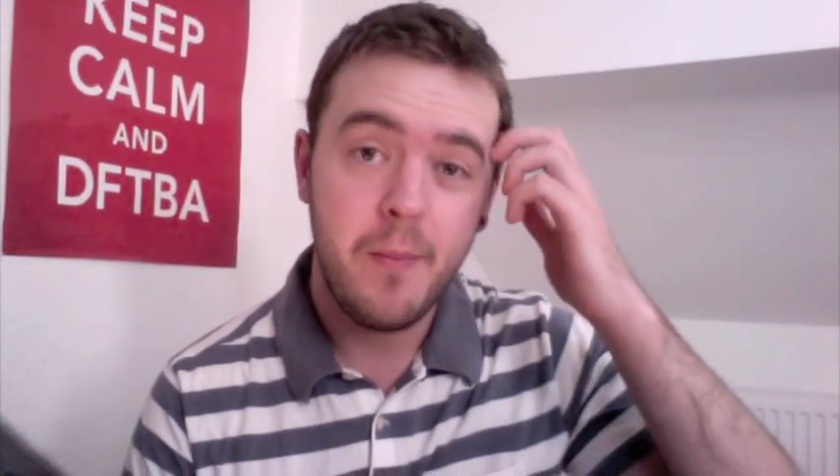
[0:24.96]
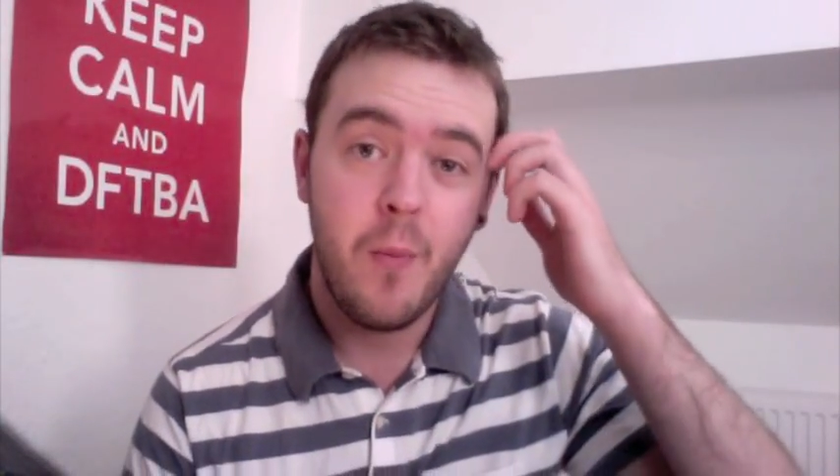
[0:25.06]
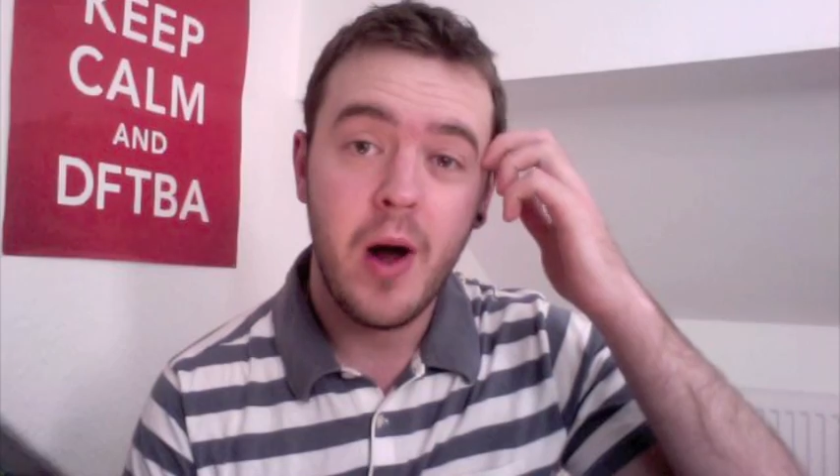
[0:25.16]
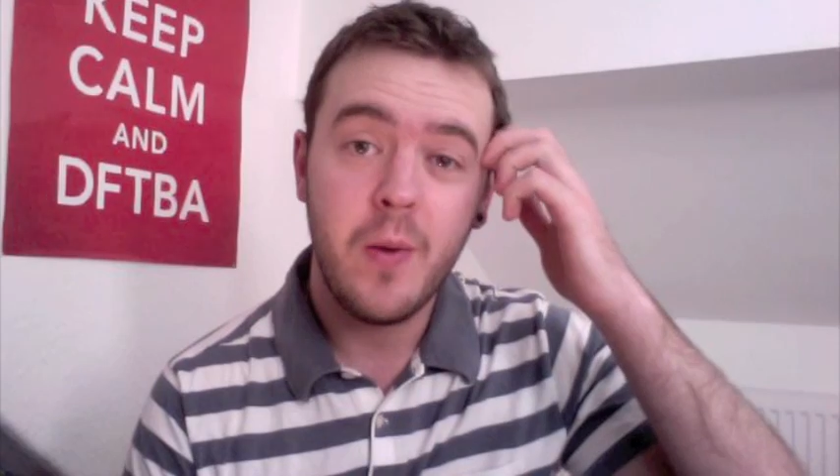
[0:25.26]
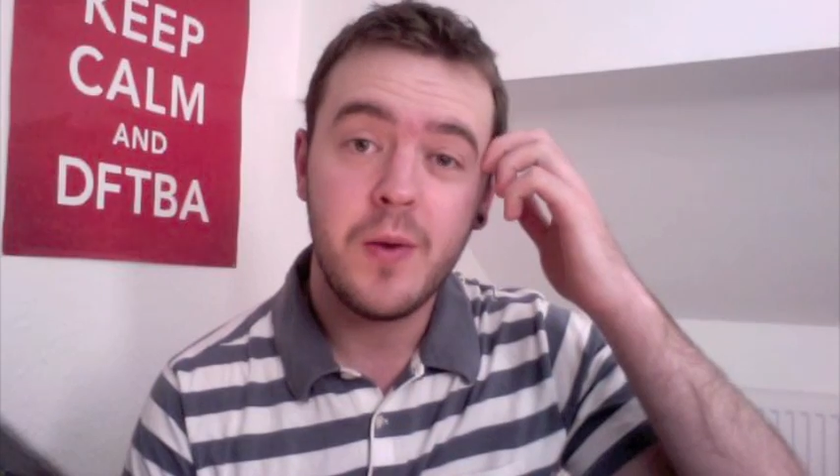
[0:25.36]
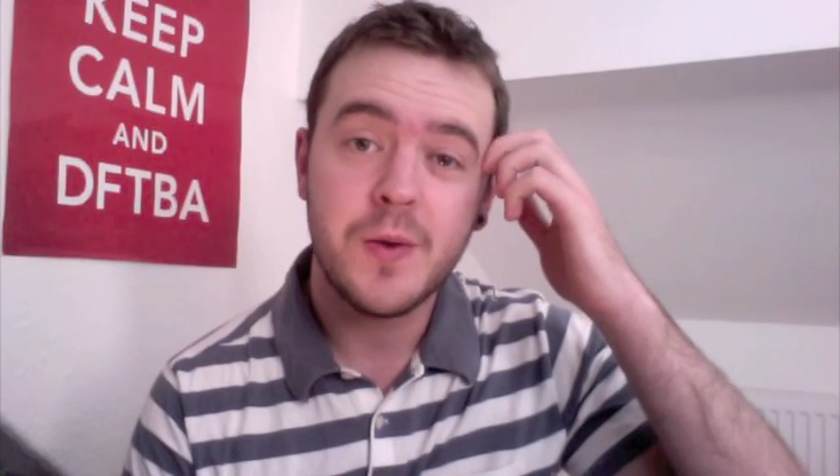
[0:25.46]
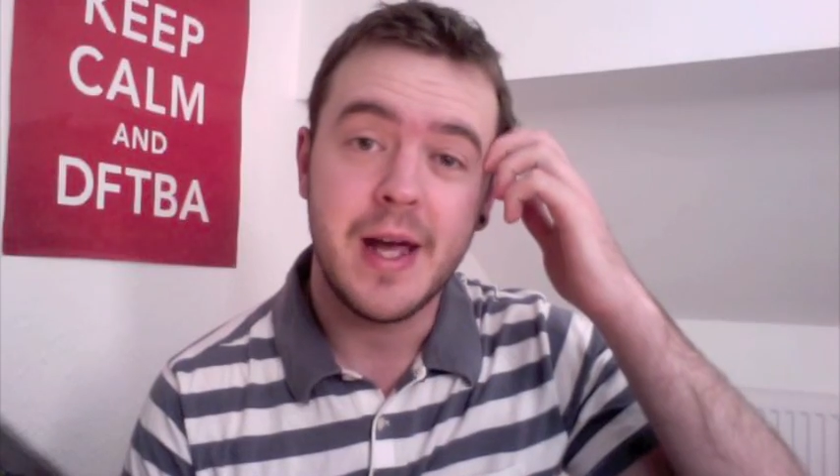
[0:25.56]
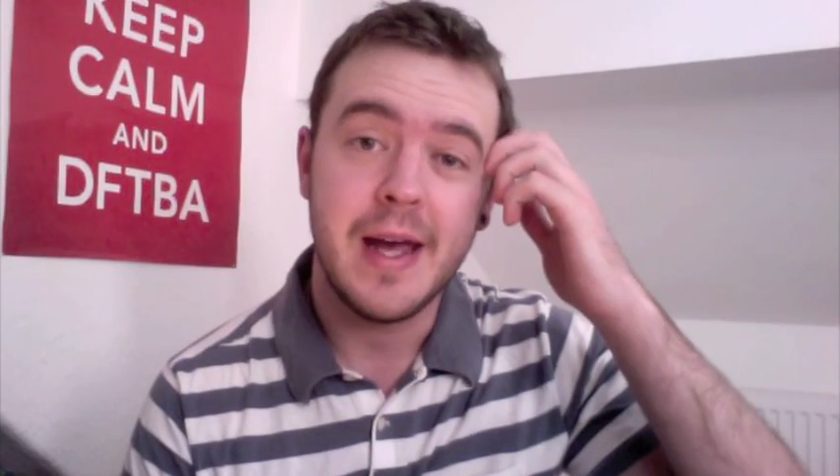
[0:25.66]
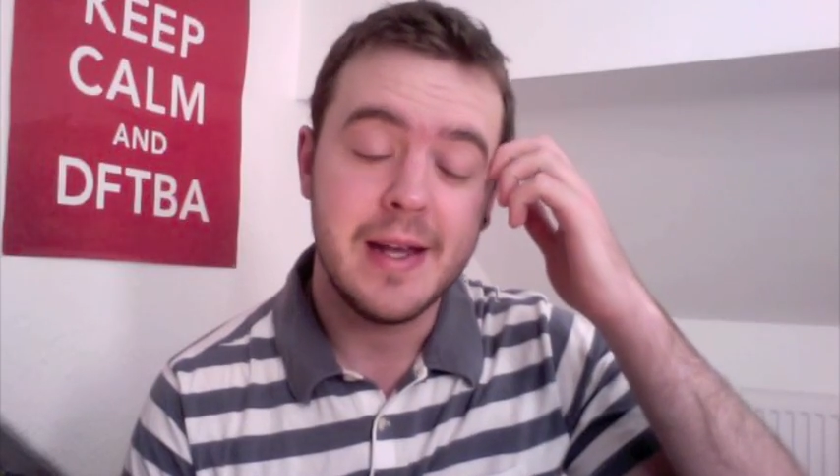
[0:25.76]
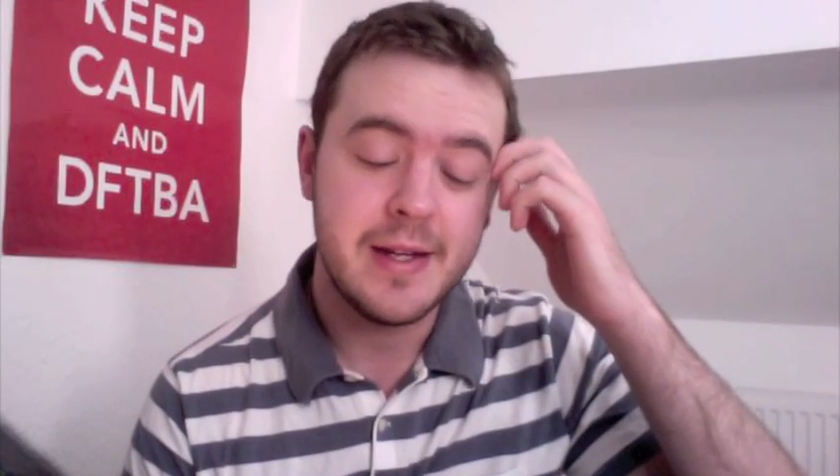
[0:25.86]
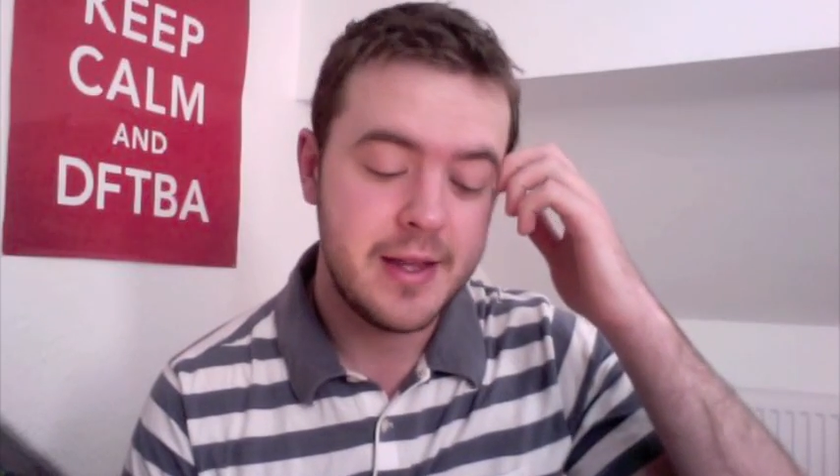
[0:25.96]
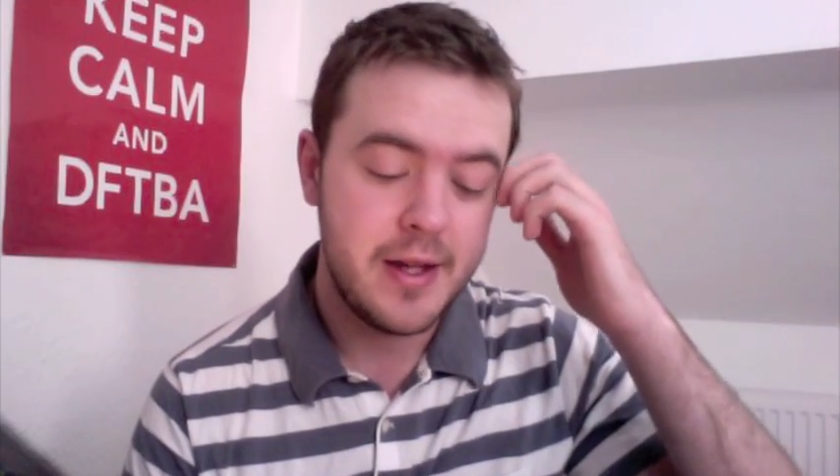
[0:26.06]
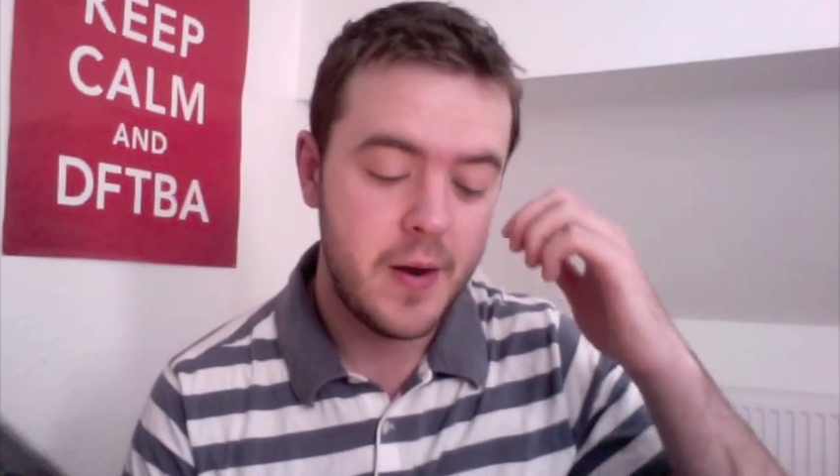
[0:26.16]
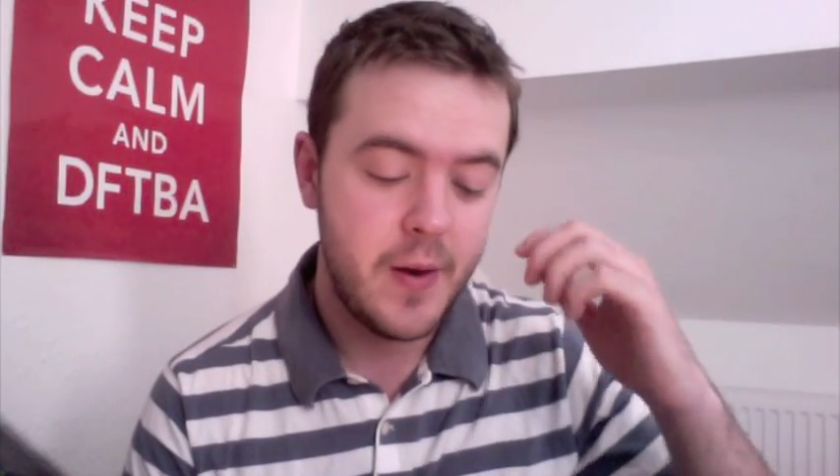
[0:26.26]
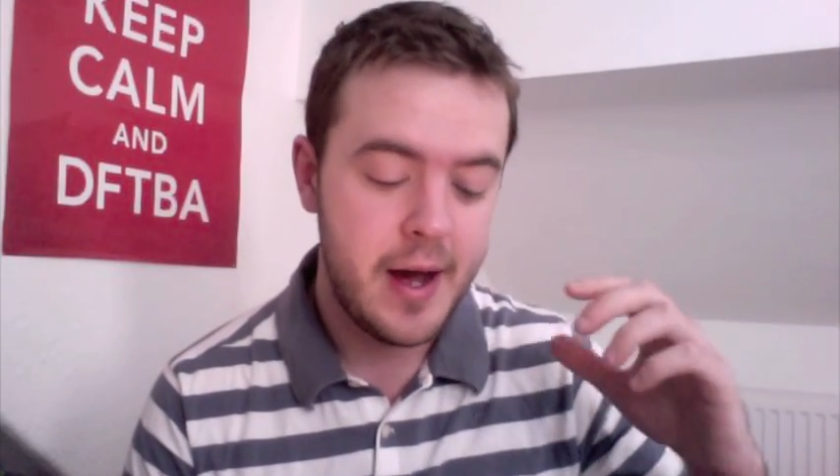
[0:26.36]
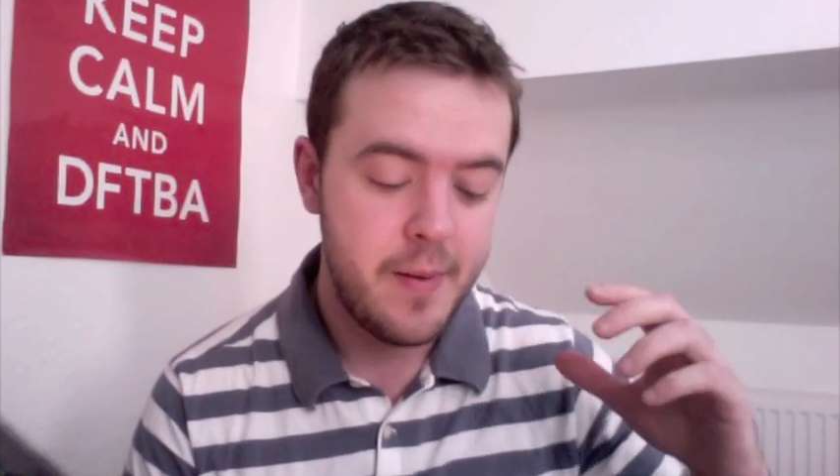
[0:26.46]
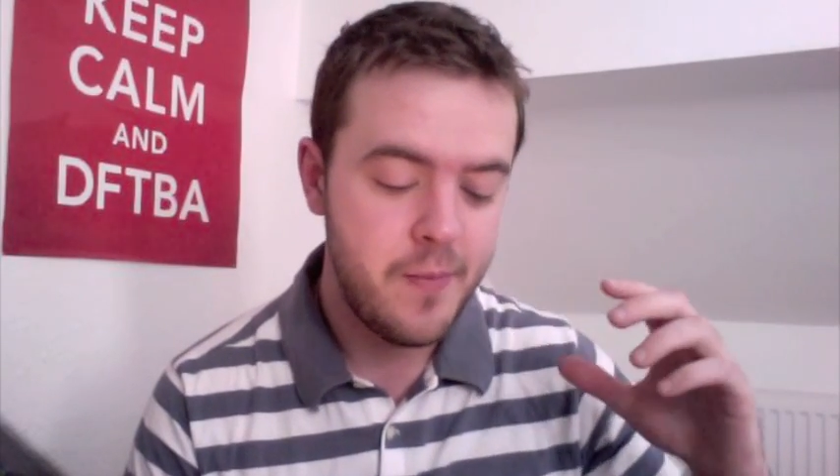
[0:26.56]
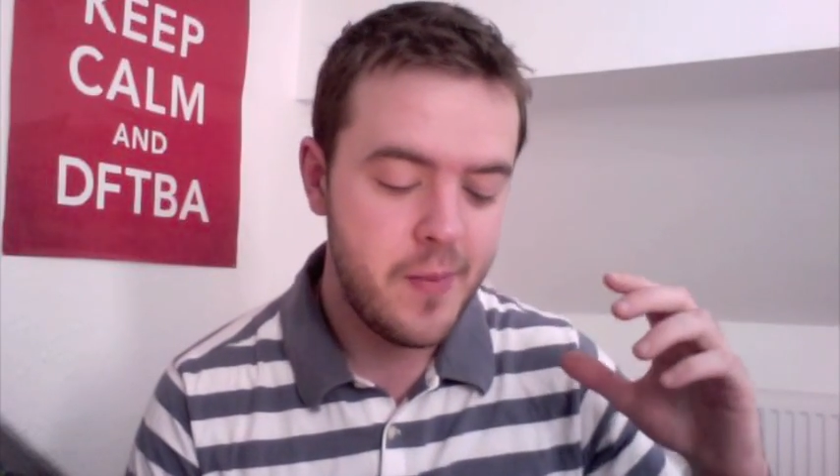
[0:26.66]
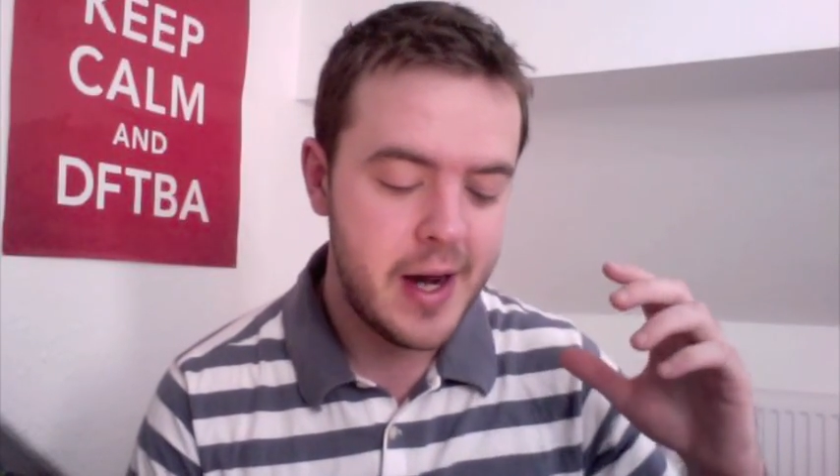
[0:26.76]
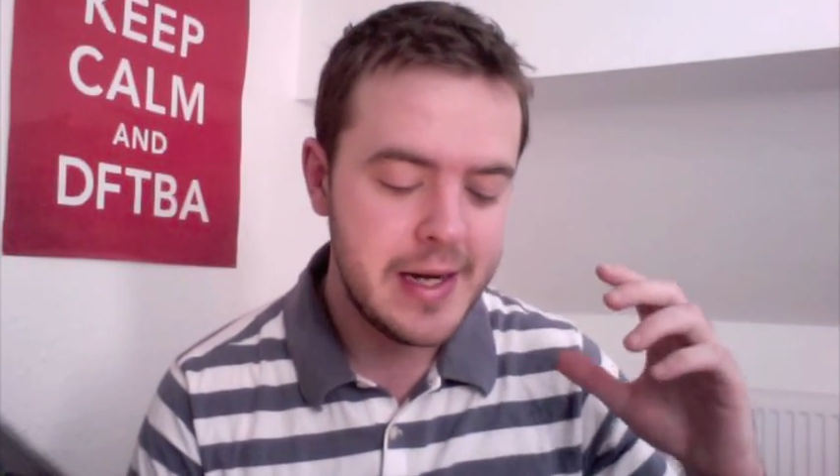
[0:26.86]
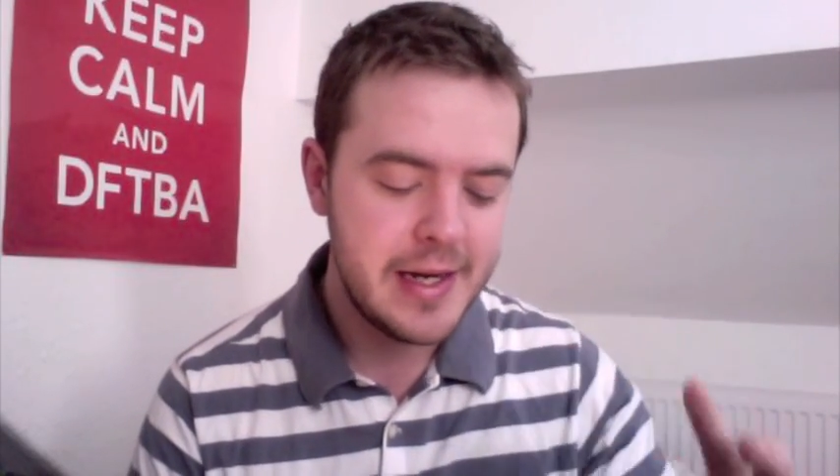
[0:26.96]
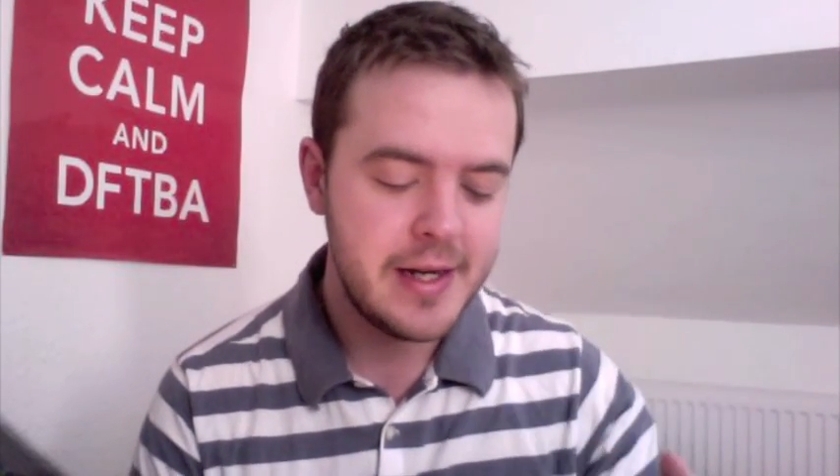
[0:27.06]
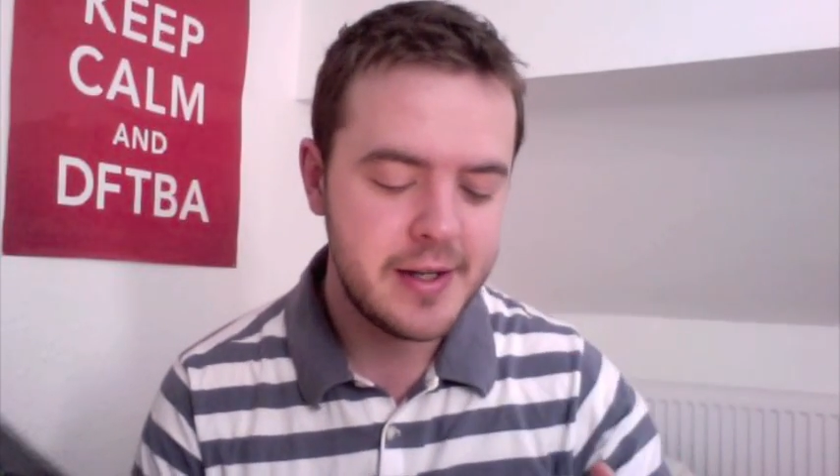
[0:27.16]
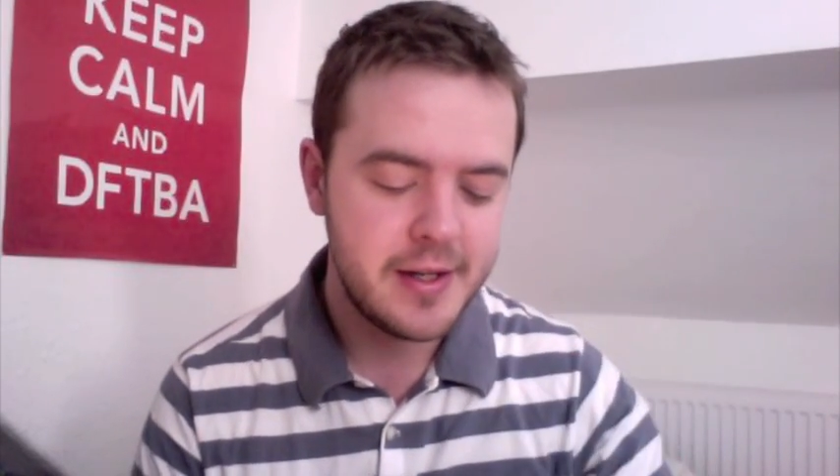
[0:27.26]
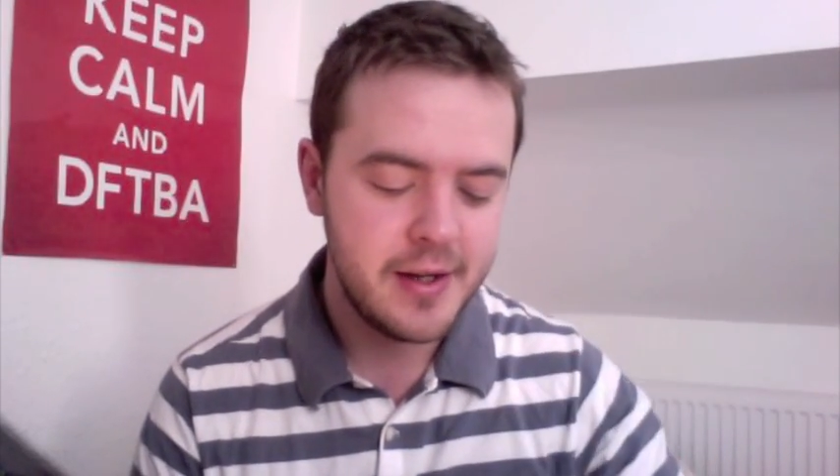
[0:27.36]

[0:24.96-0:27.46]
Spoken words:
What I will say is, though, I did